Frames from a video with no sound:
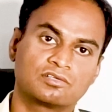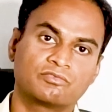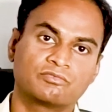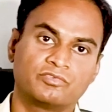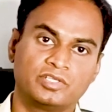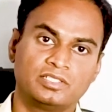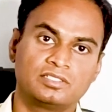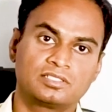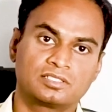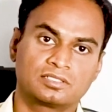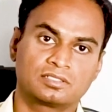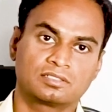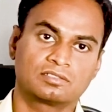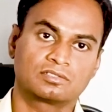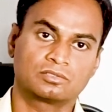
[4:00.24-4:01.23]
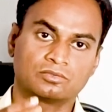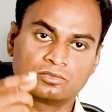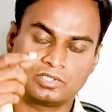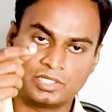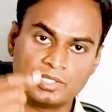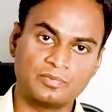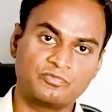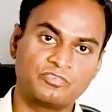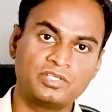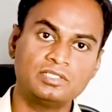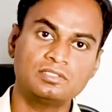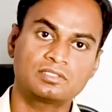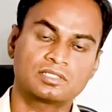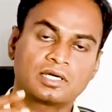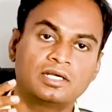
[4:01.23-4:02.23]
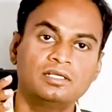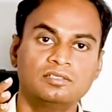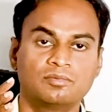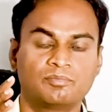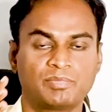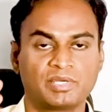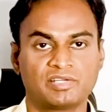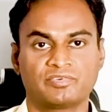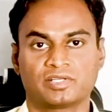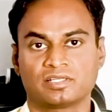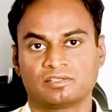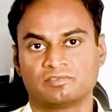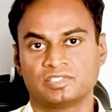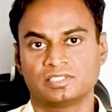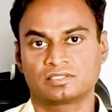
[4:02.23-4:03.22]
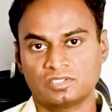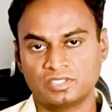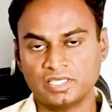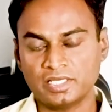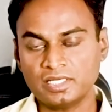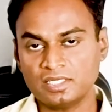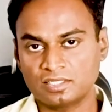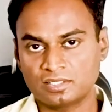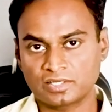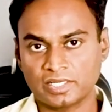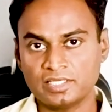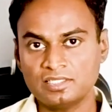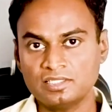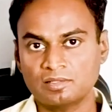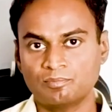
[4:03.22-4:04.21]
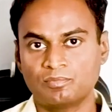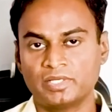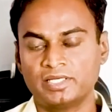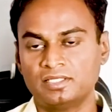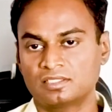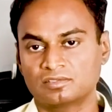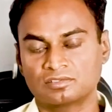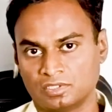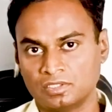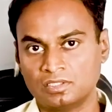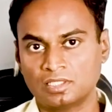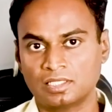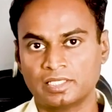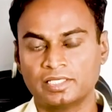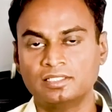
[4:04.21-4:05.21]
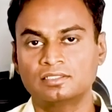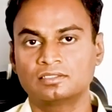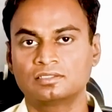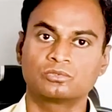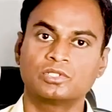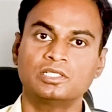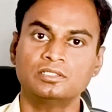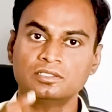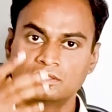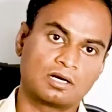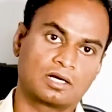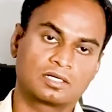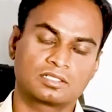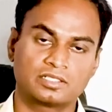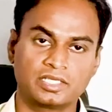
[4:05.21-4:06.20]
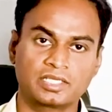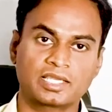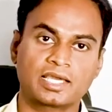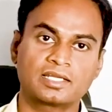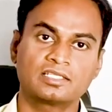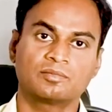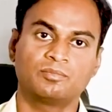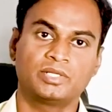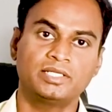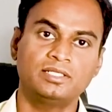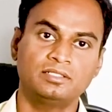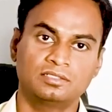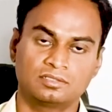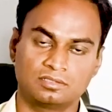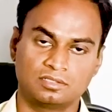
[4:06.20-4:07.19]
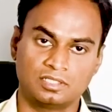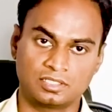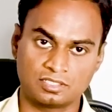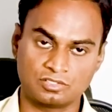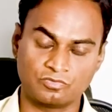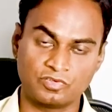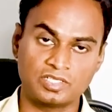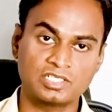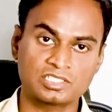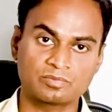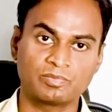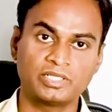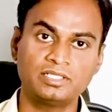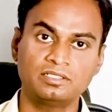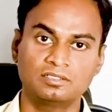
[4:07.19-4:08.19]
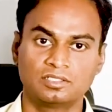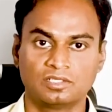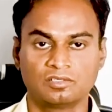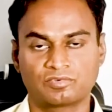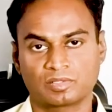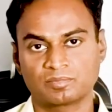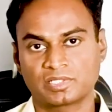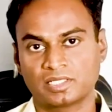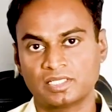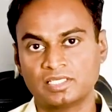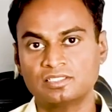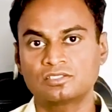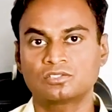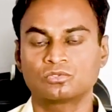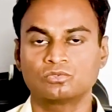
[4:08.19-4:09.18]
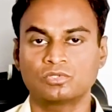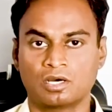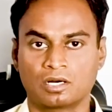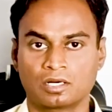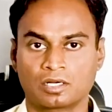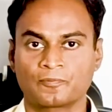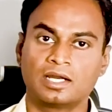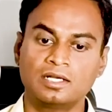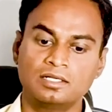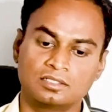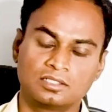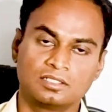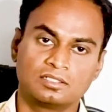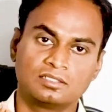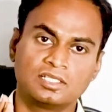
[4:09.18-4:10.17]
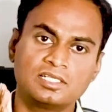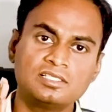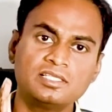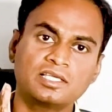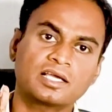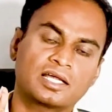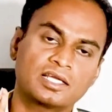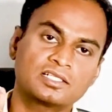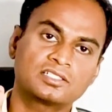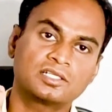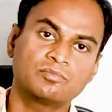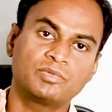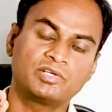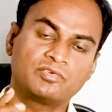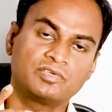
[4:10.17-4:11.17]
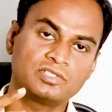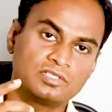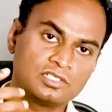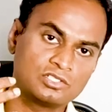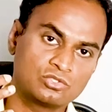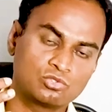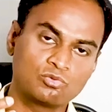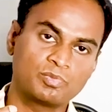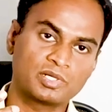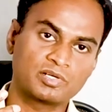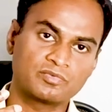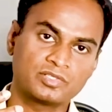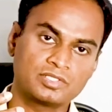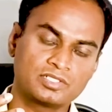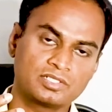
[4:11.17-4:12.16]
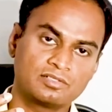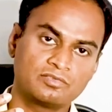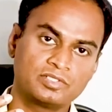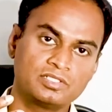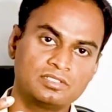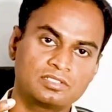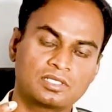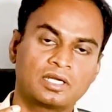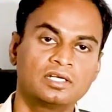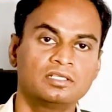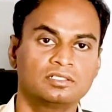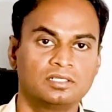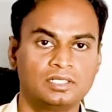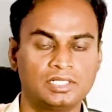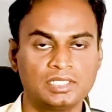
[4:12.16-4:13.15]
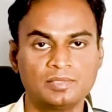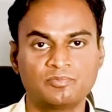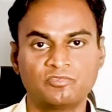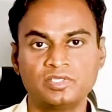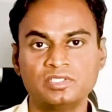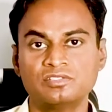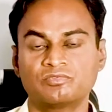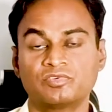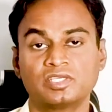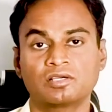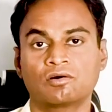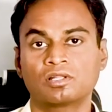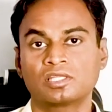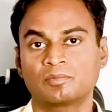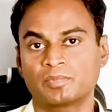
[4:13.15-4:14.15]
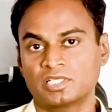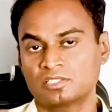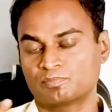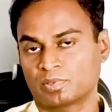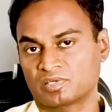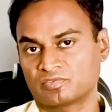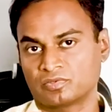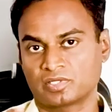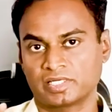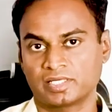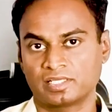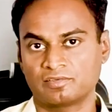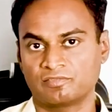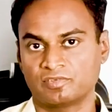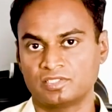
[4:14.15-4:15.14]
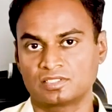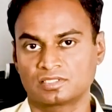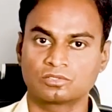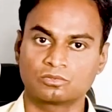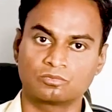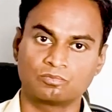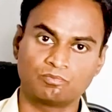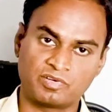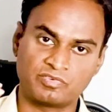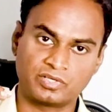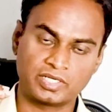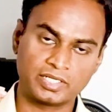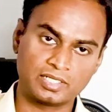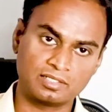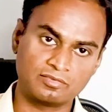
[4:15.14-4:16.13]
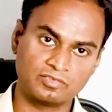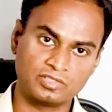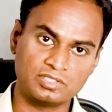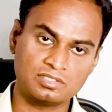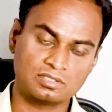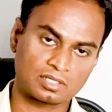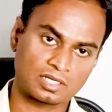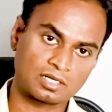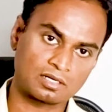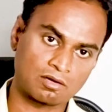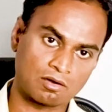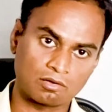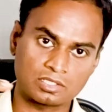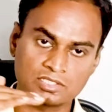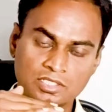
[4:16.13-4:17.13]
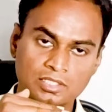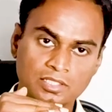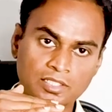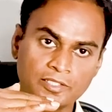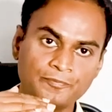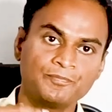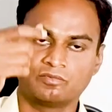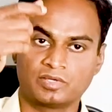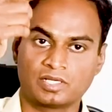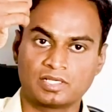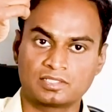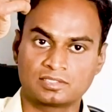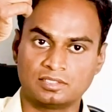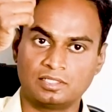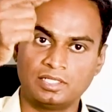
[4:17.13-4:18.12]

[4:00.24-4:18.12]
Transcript: of veins. So deep veins and peripheral veins. They drain the blood in the leg to the heart. They carry the blood, that is venous blood, from the legs to heart. And there is a connection between these superficial veins and deep veins. We call them as perforating veins. So perforating veins run horizontally, whereas